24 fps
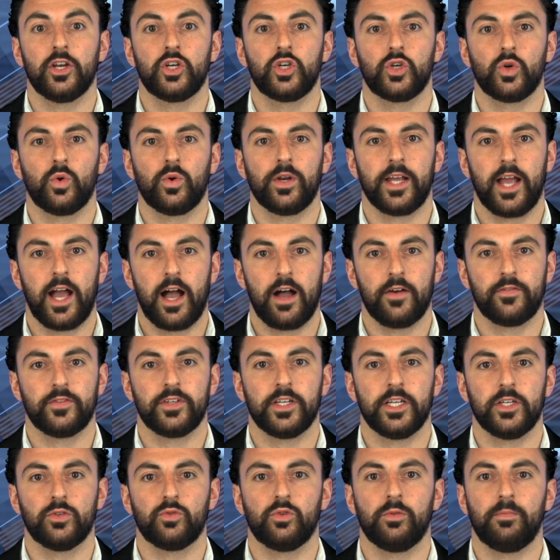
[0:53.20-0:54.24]
shortly after
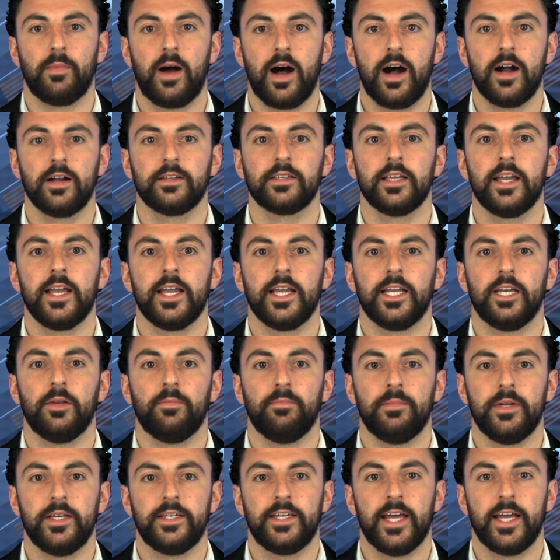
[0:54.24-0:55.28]
his remarks in a
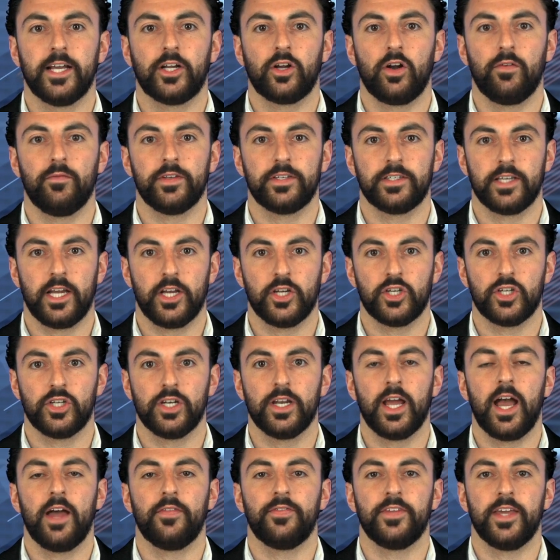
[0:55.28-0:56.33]
midday conversation
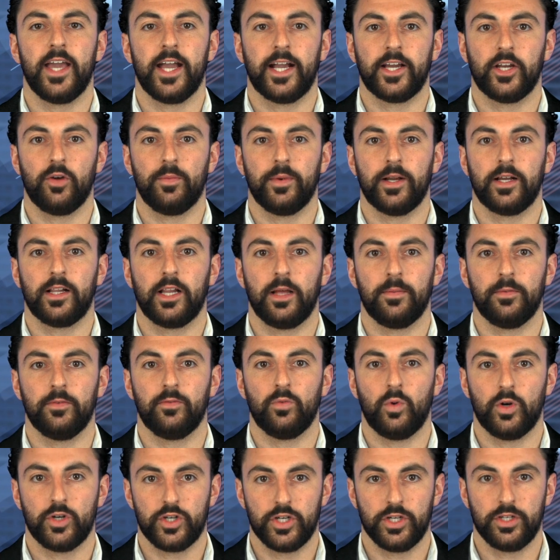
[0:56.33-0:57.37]
at the Economic Club of
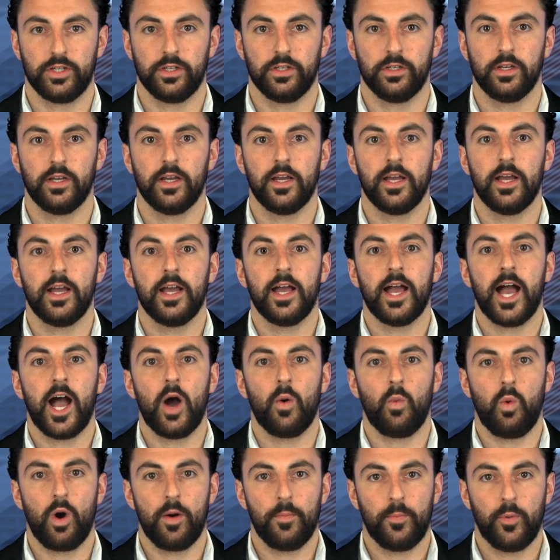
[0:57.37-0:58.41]
Washington. At
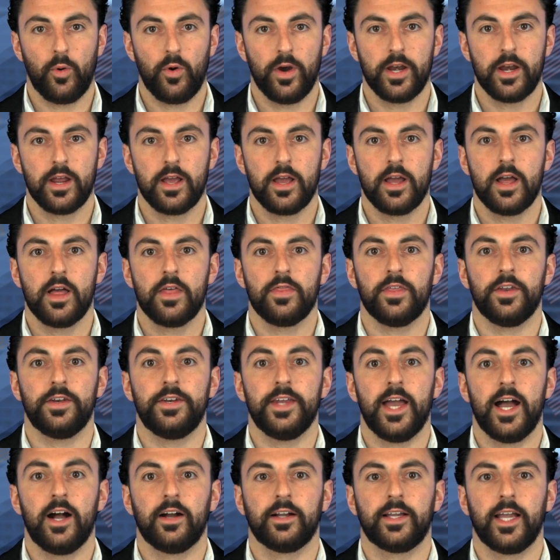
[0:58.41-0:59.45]
one point, the
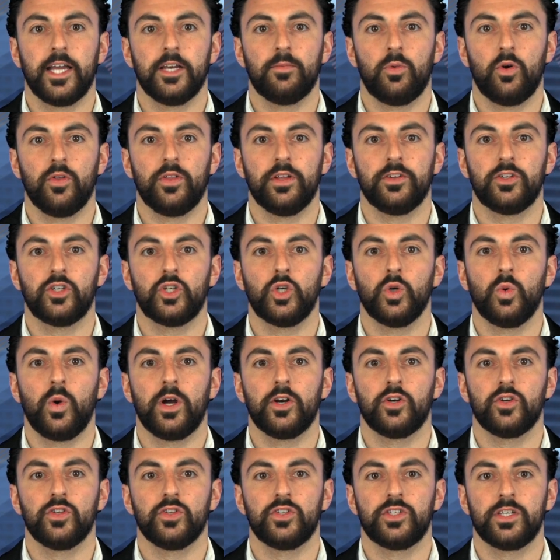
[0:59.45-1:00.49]
Dow gained more than
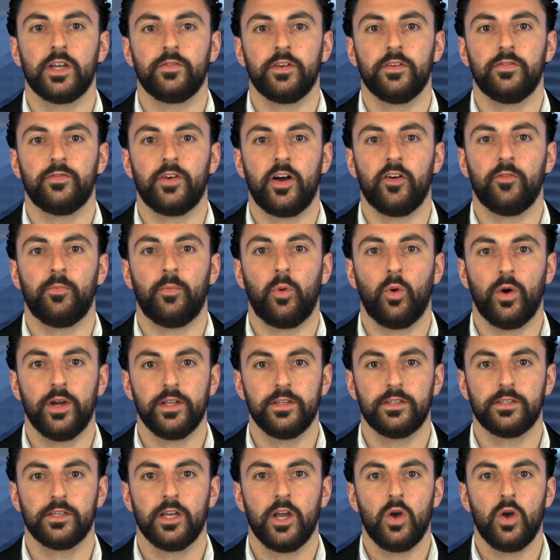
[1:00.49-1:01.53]
275
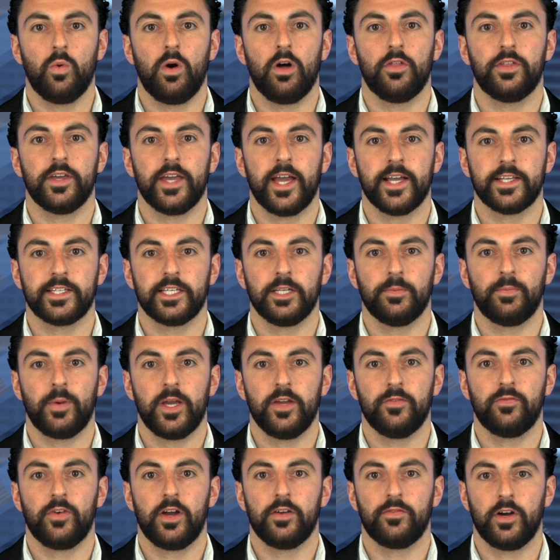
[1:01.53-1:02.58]
points, while the S&P
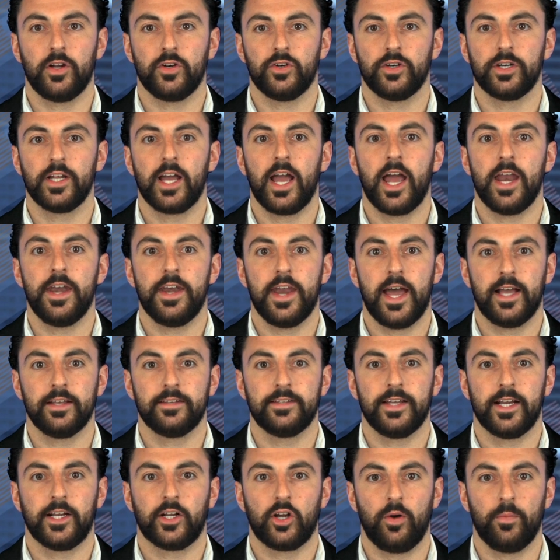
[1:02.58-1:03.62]
500 and
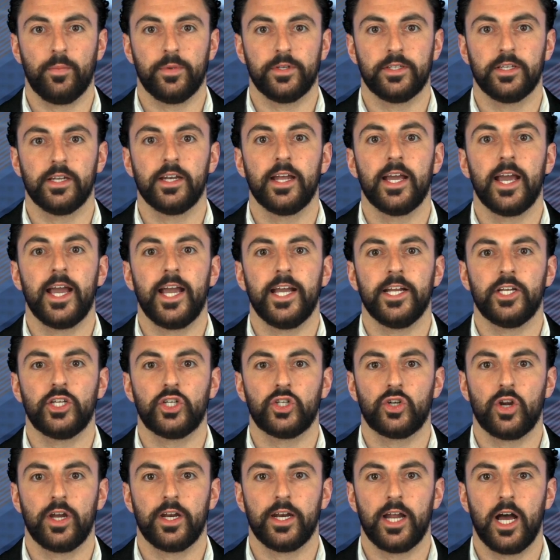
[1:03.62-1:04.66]
Nasdaq Composite each
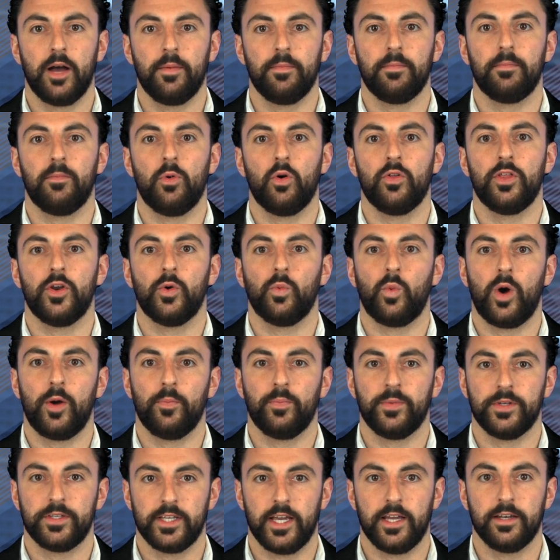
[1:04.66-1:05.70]
traded up more than
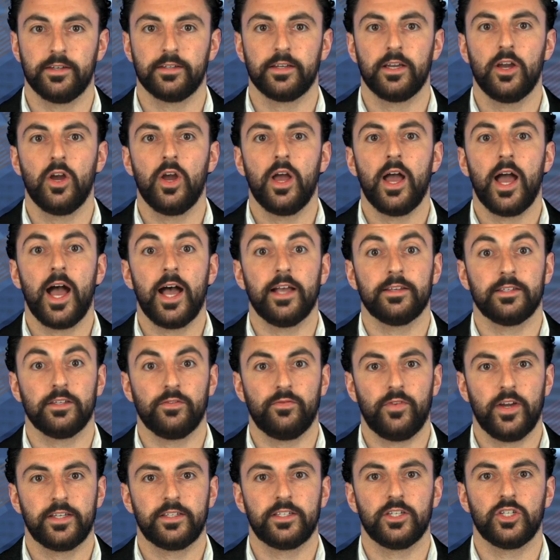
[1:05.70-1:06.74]
1%, as
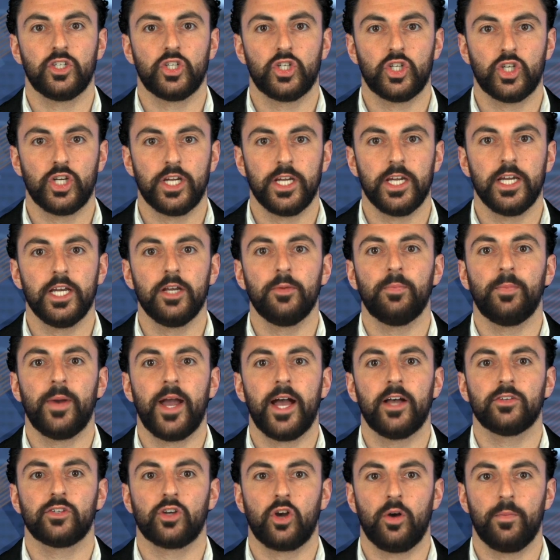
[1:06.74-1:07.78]
investors cheered
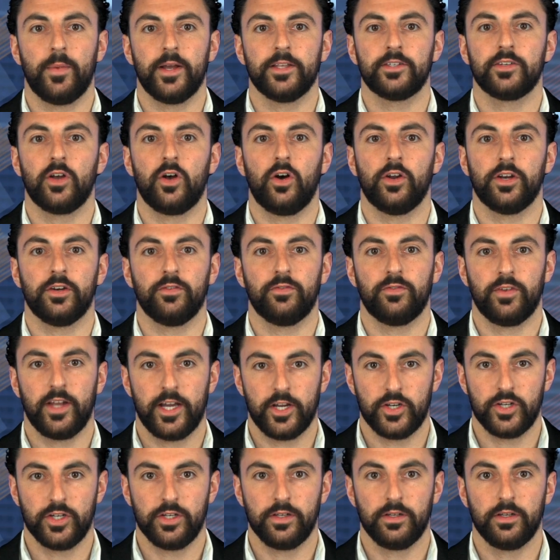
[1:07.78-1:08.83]
Powell's comments on
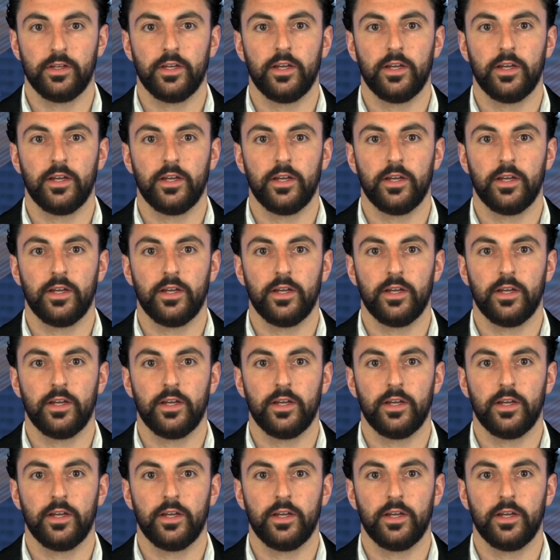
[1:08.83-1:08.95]
inflation.